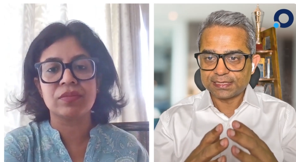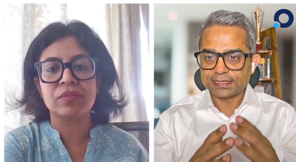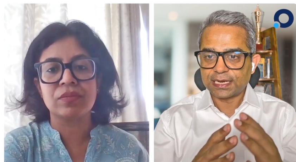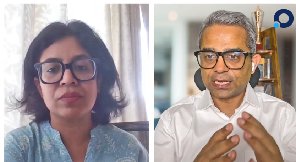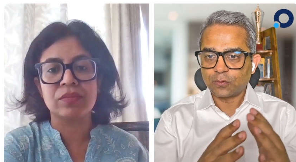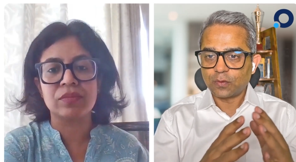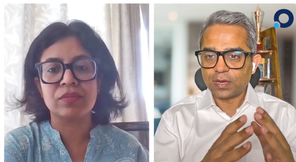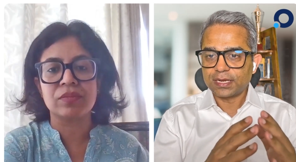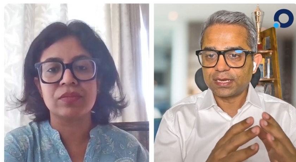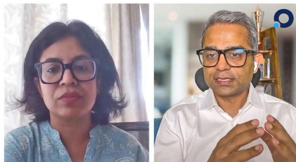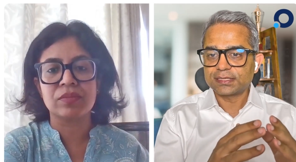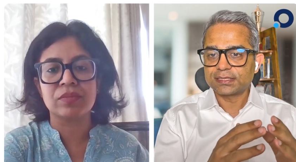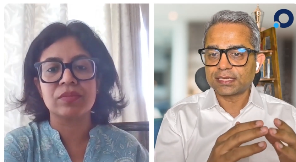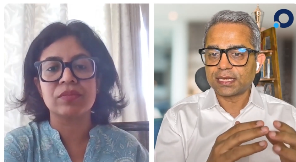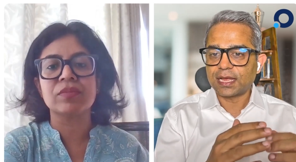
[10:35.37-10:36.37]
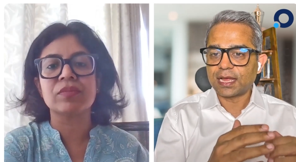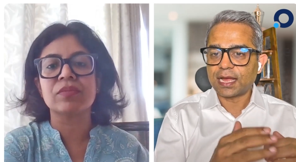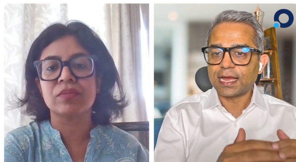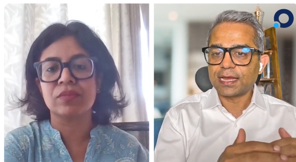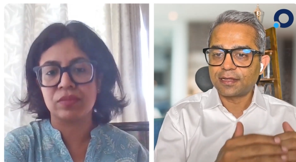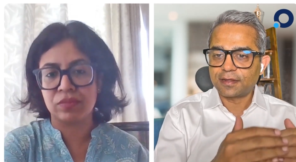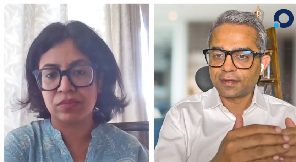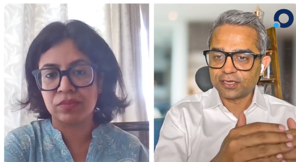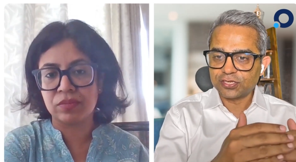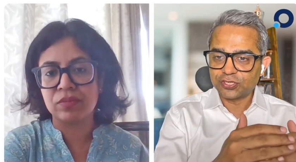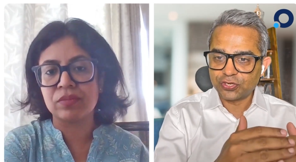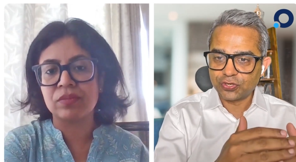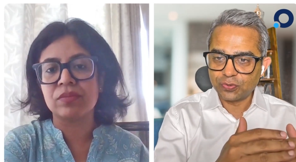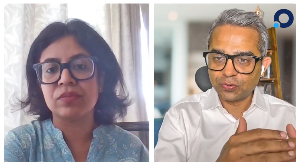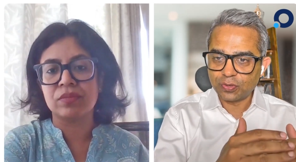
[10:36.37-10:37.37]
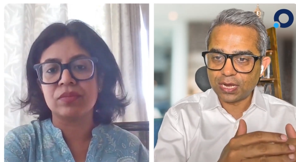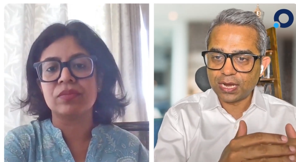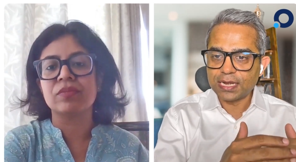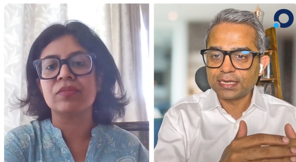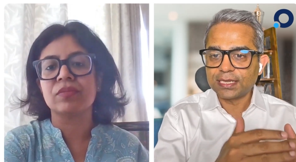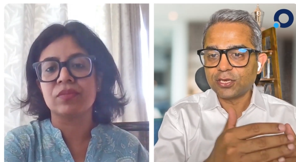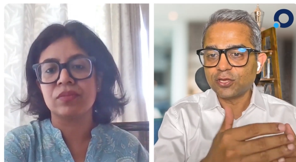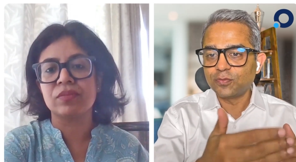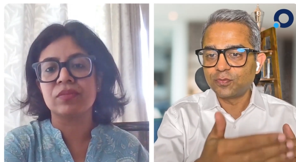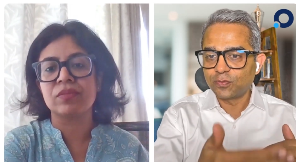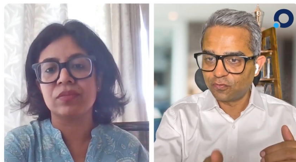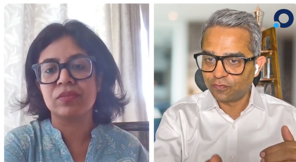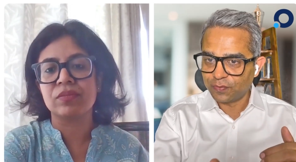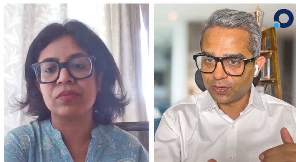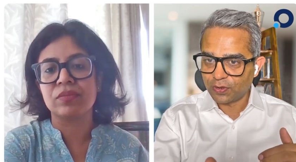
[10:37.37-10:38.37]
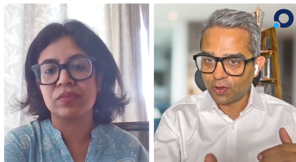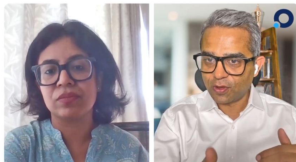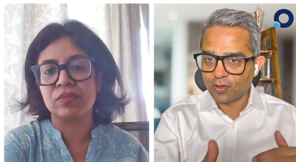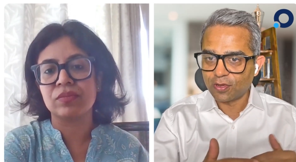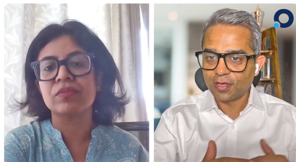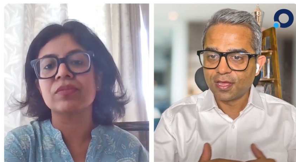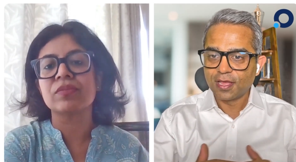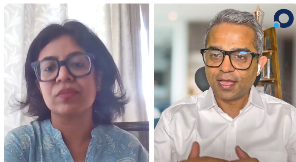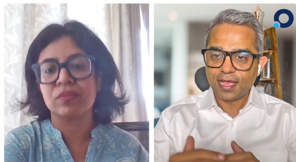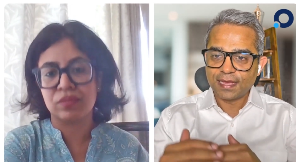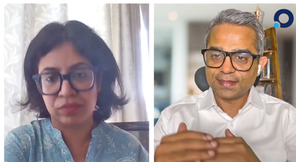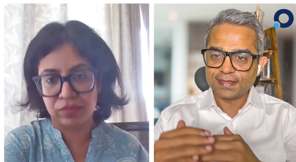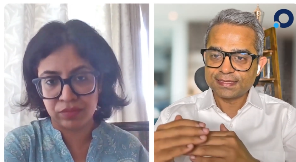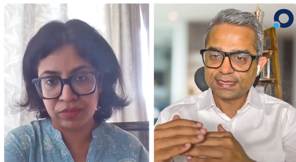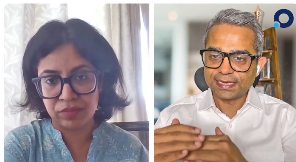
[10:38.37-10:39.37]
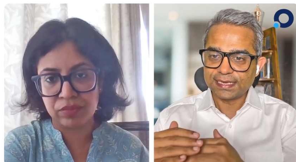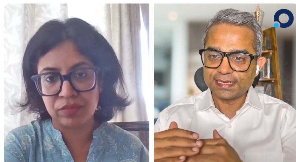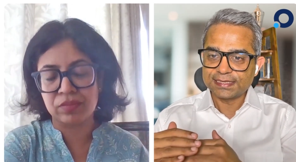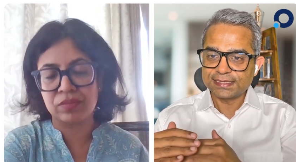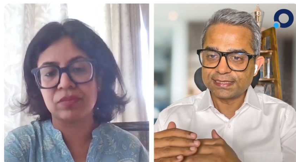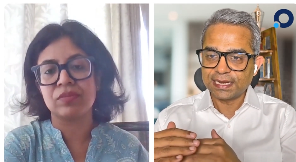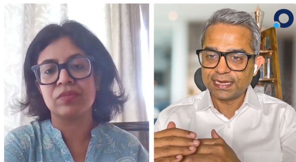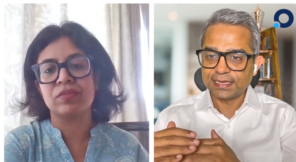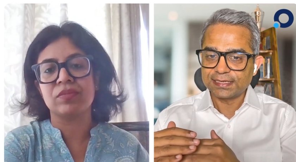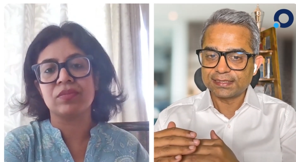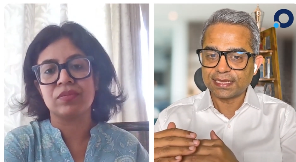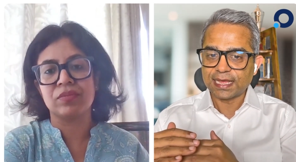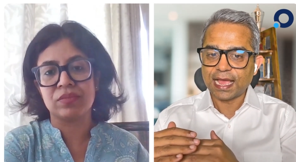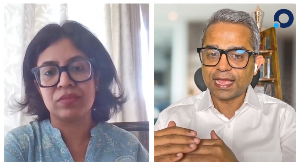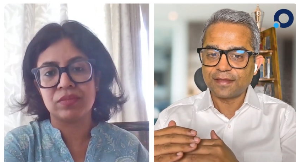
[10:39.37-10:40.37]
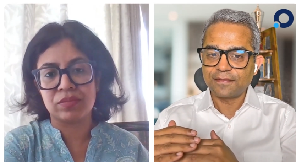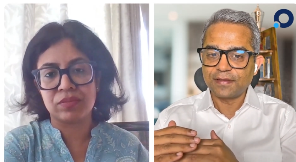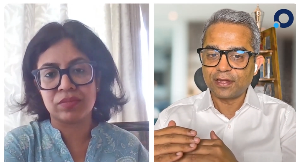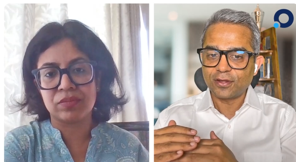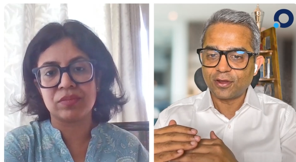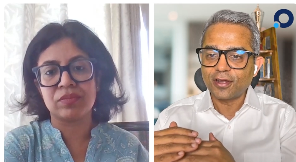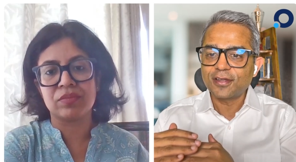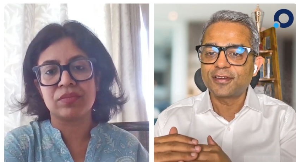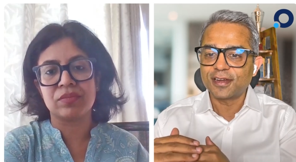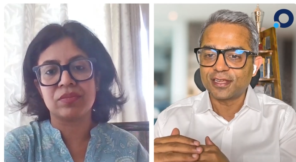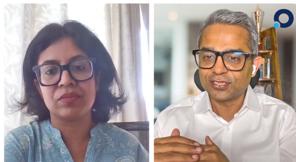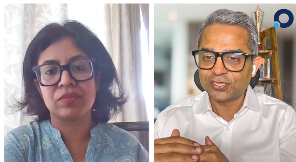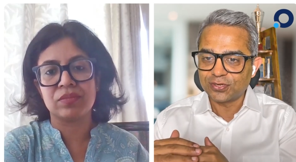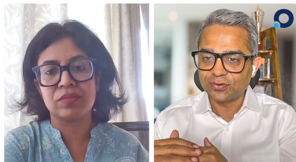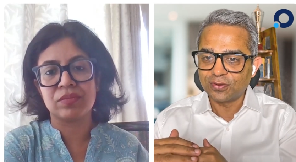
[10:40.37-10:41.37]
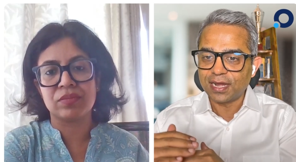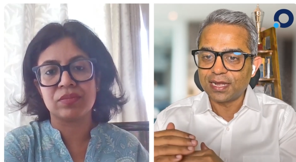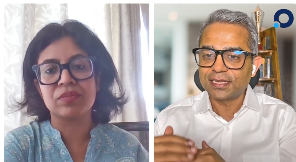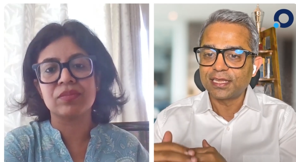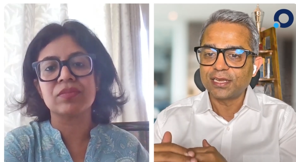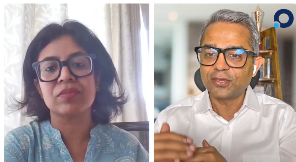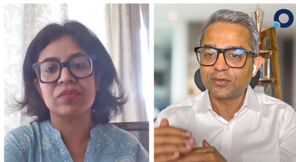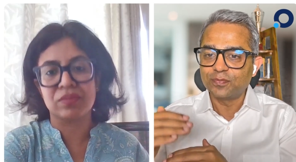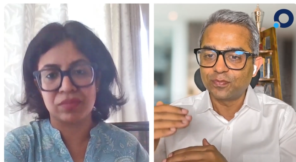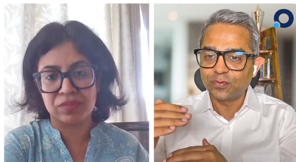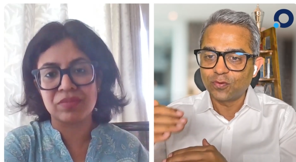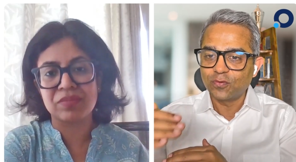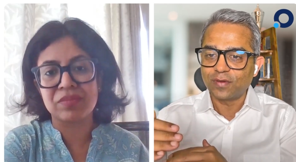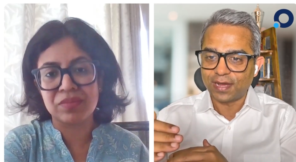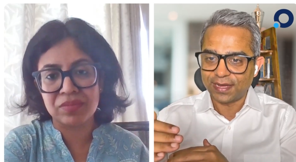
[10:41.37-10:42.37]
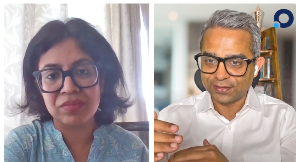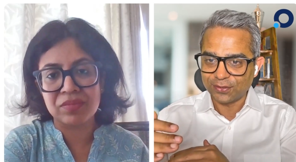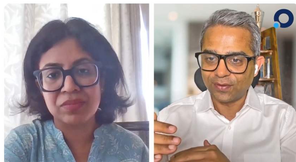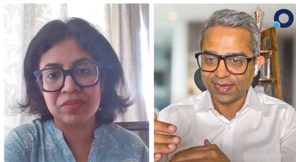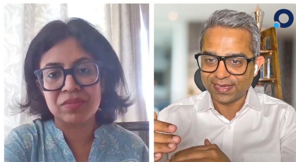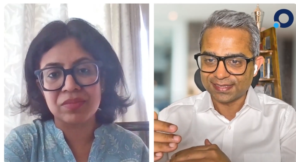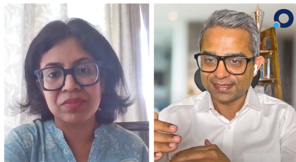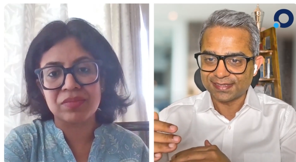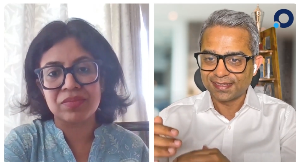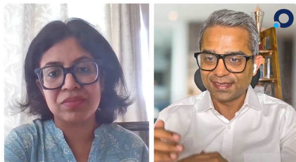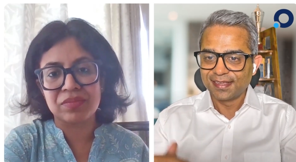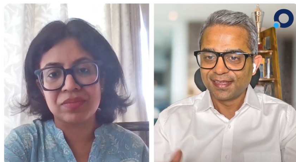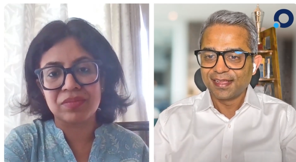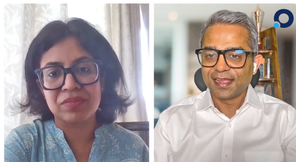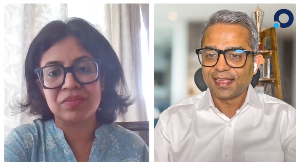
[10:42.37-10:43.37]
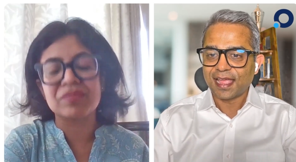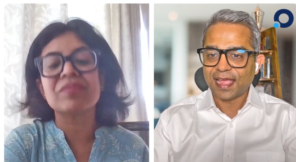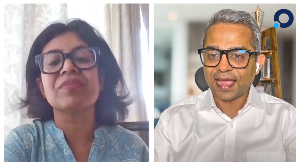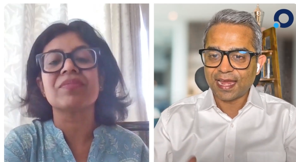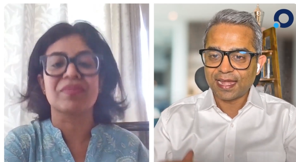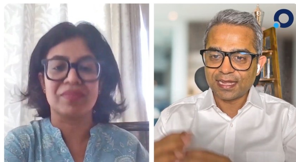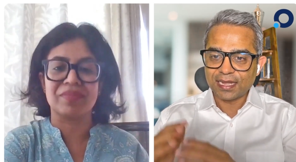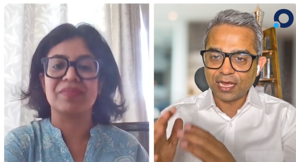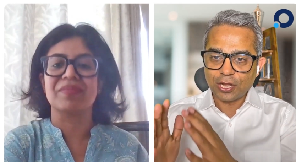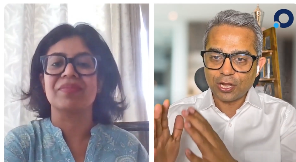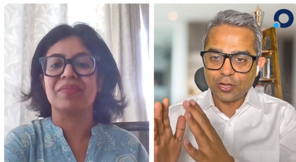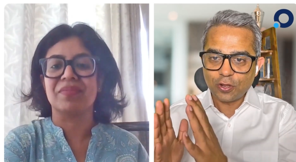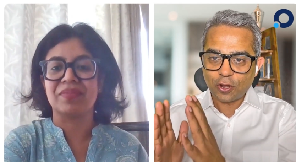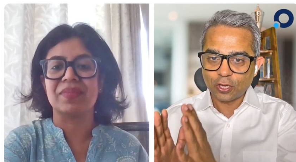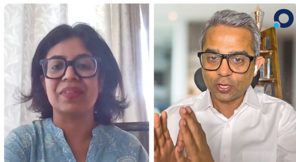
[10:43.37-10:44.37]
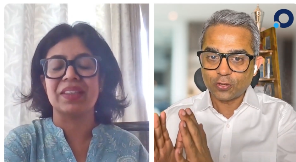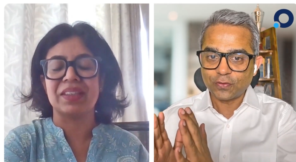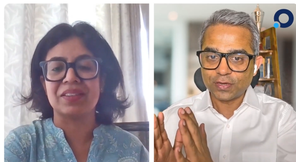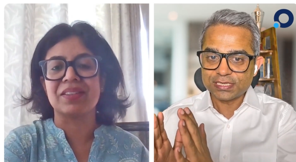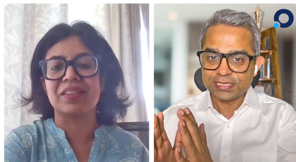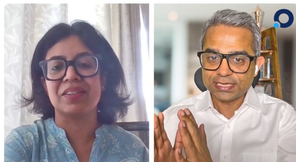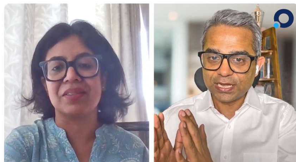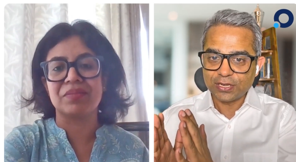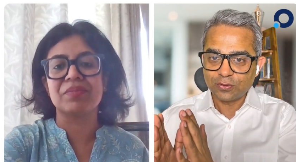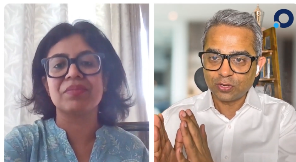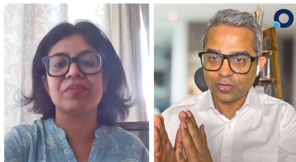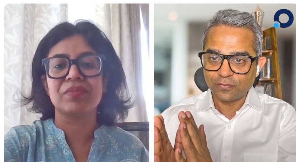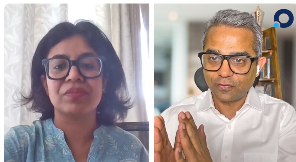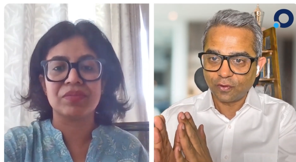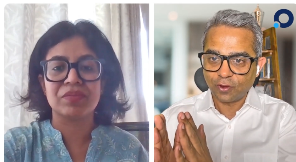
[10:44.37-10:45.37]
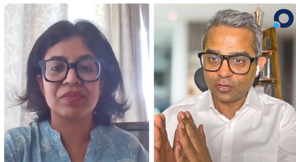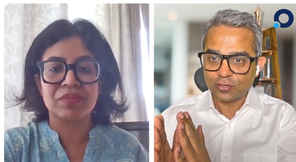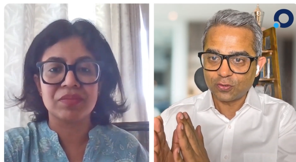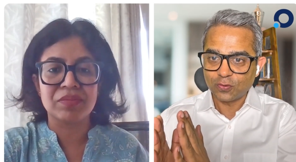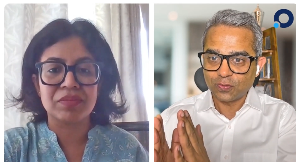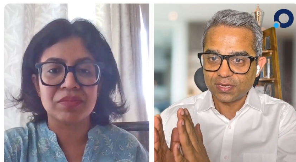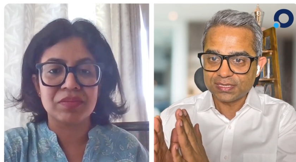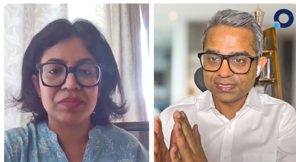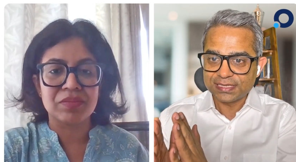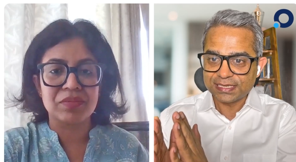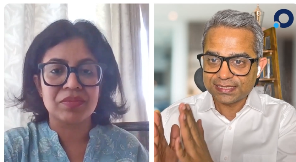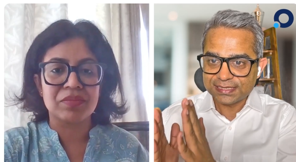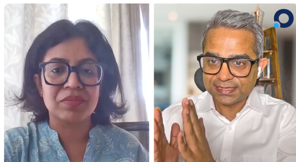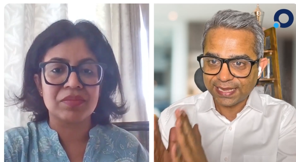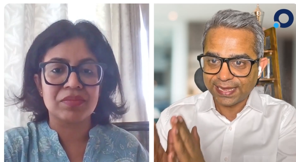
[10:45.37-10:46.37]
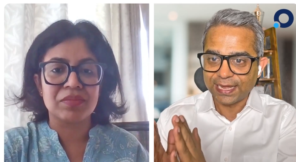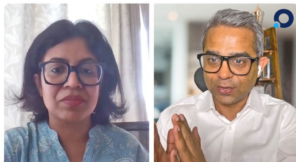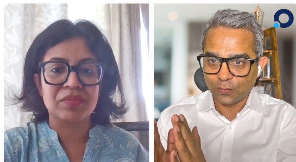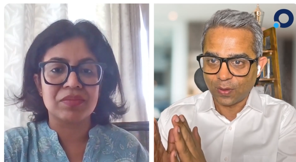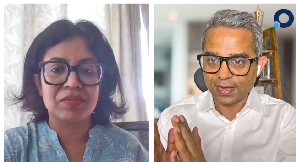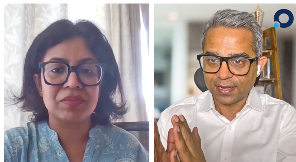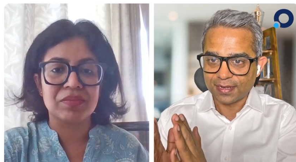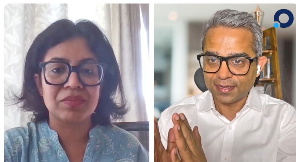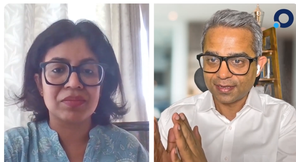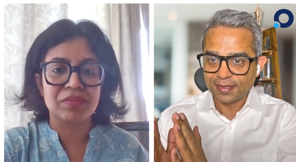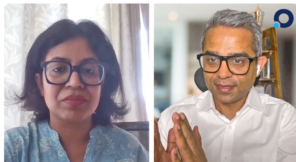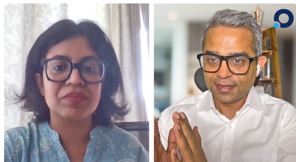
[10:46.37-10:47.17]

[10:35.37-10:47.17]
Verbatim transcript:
Speaker 1: can start. One is, I trust you until you prove me wrong. And the second state is, I will not trust you until you prove otherwise. And a lot of us tend to default towards this second one.